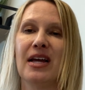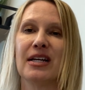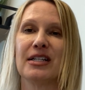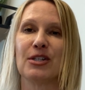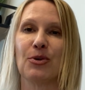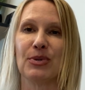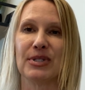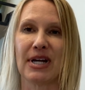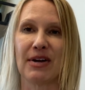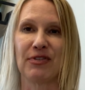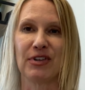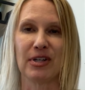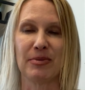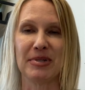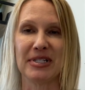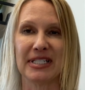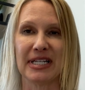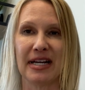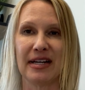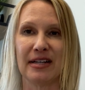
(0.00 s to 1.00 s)
So we'll definitely
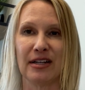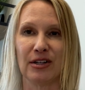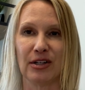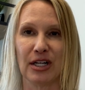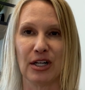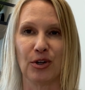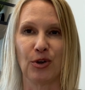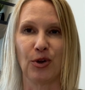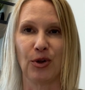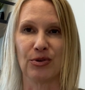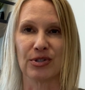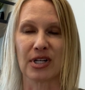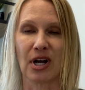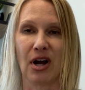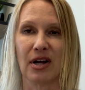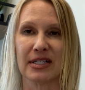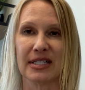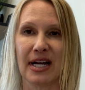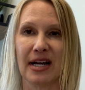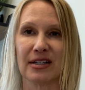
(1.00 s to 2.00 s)
be staying in close
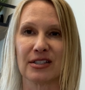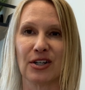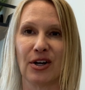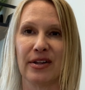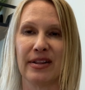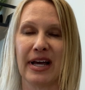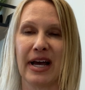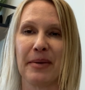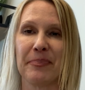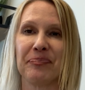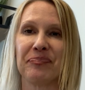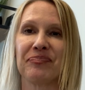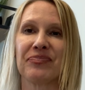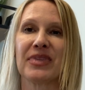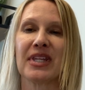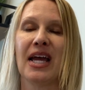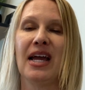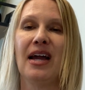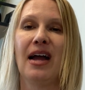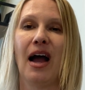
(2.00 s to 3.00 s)
contact on that.
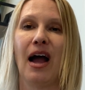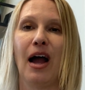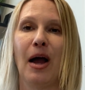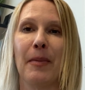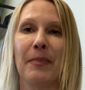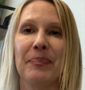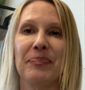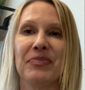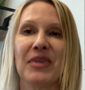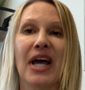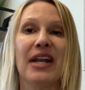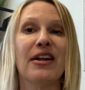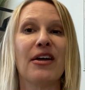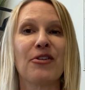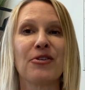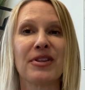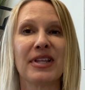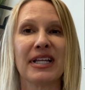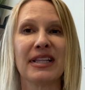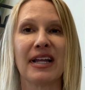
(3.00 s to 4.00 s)

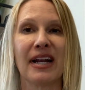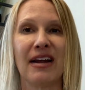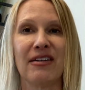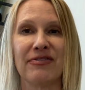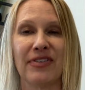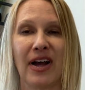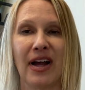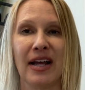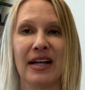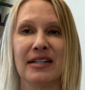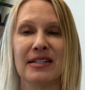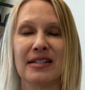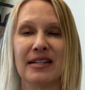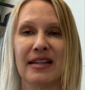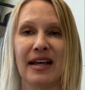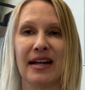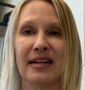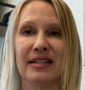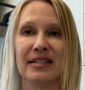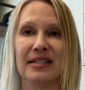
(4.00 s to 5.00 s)
Another thing that I find
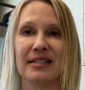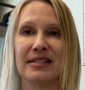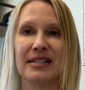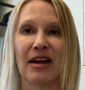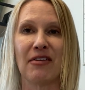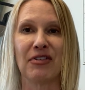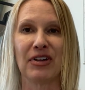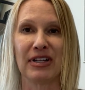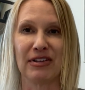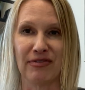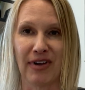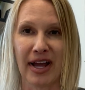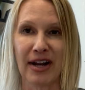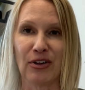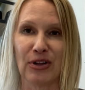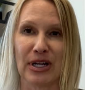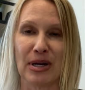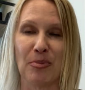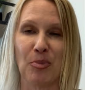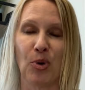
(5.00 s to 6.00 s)
that is definitely
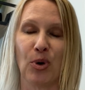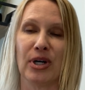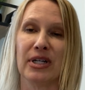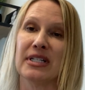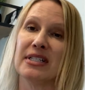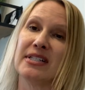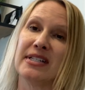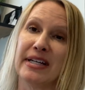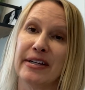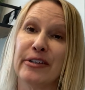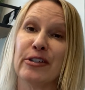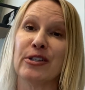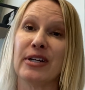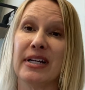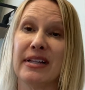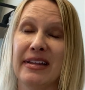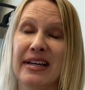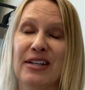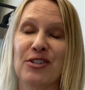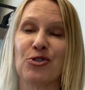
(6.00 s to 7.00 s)
vitally important is the
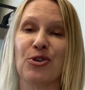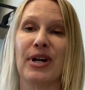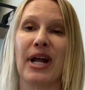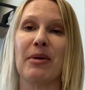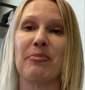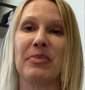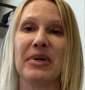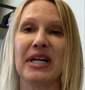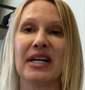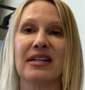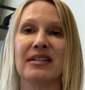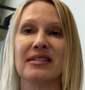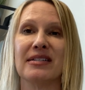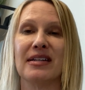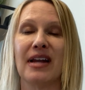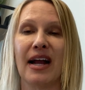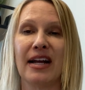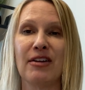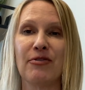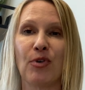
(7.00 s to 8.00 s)
intranet, because
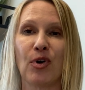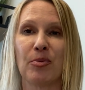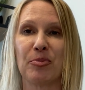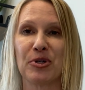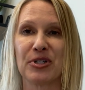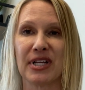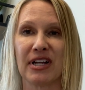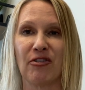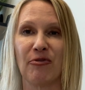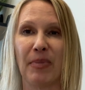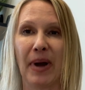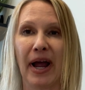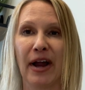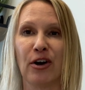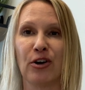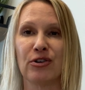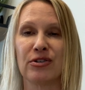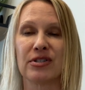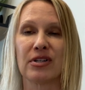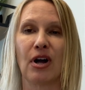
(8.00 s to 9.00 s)
94% of
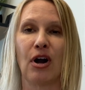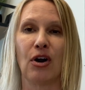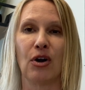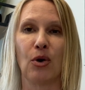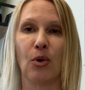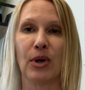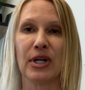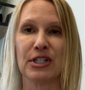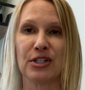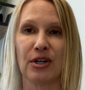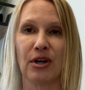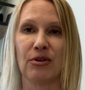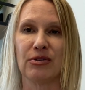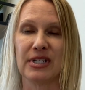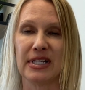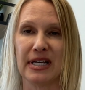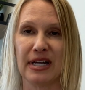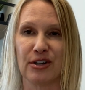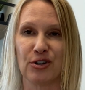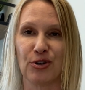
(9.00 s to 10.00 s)
buyers are going to go
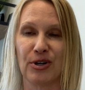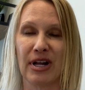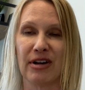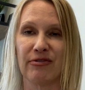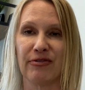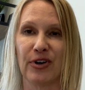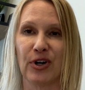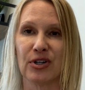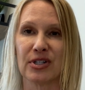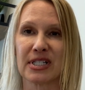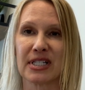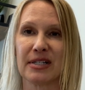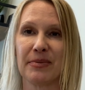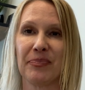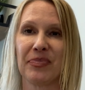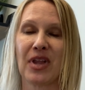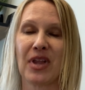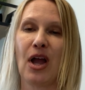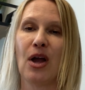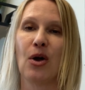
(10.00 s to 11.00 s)
to the intranet first.
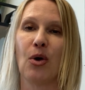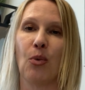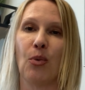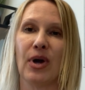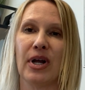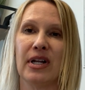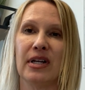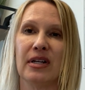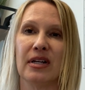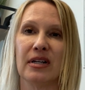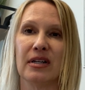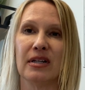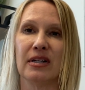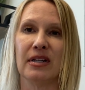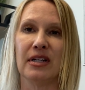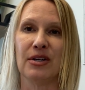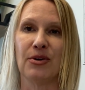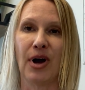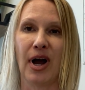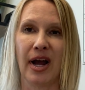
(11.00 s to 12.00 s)
When
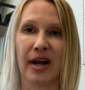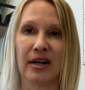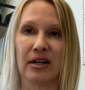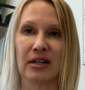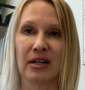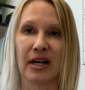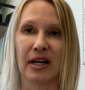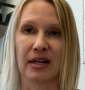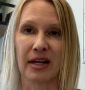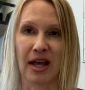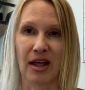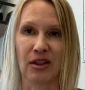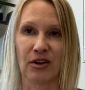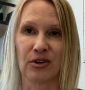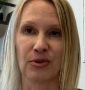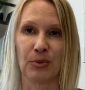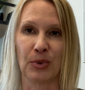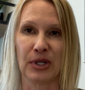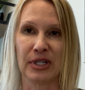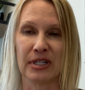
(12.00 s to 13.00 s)
you hire a
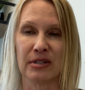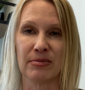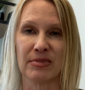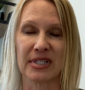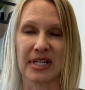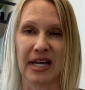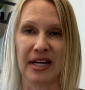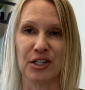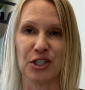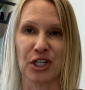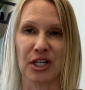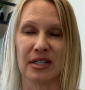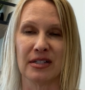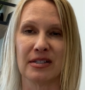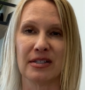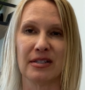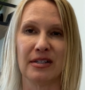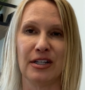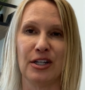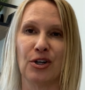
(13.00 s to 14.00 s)
Keller Williams
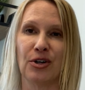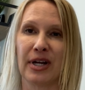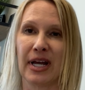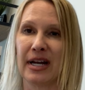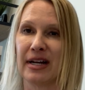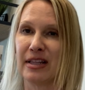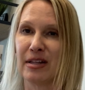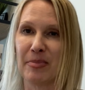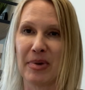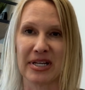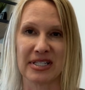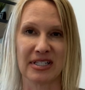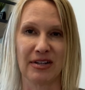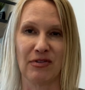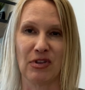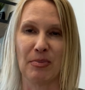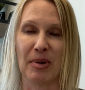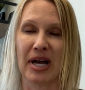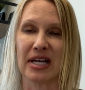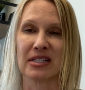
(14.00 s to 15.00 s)
agent, you're getting the best
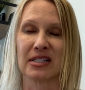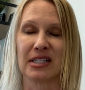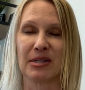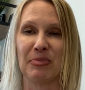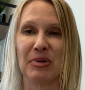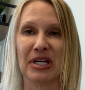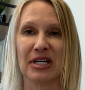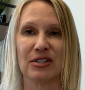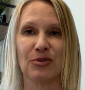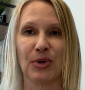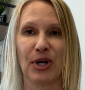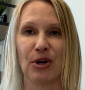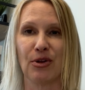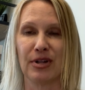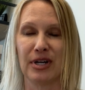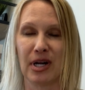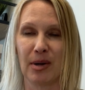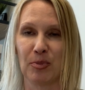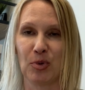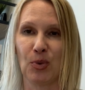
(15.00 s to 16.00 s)
of the best because we are the
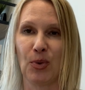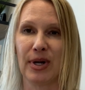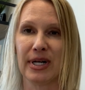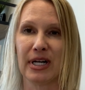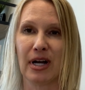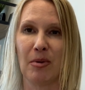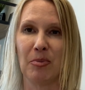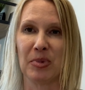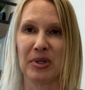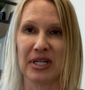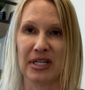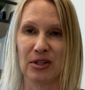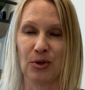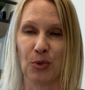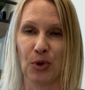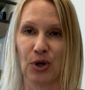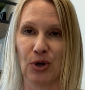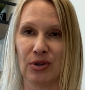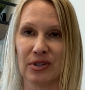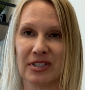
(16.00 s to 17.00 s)
#1 company in the
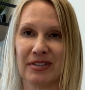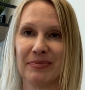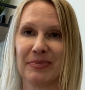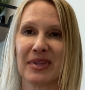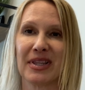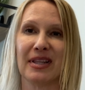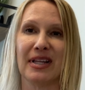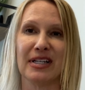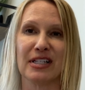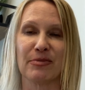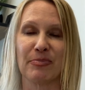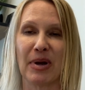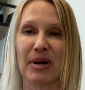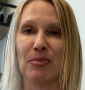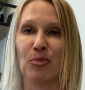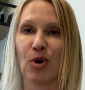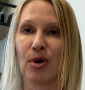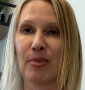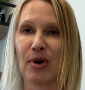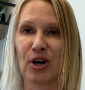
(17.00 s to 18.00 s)
world. They spend
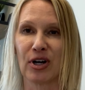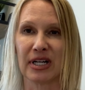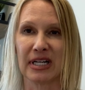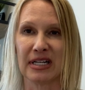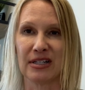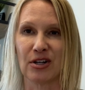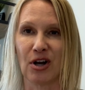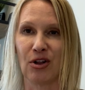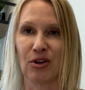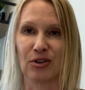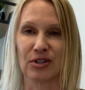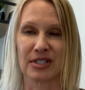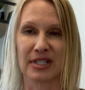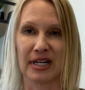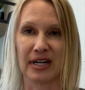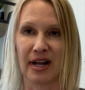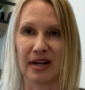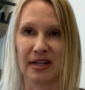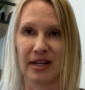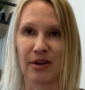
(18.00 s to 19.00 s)
more marketing dollars
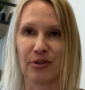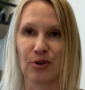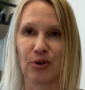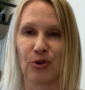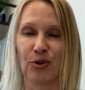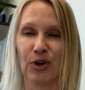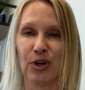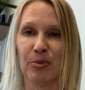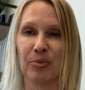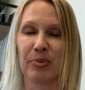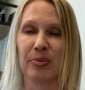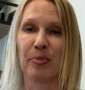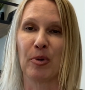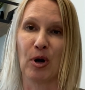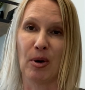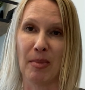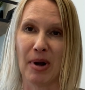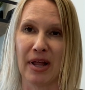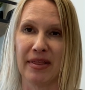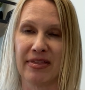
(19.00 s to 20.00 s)
than any other group
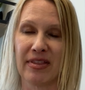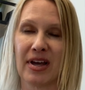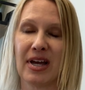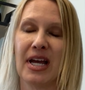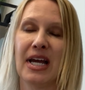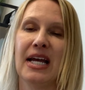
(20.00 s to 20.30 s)
per month.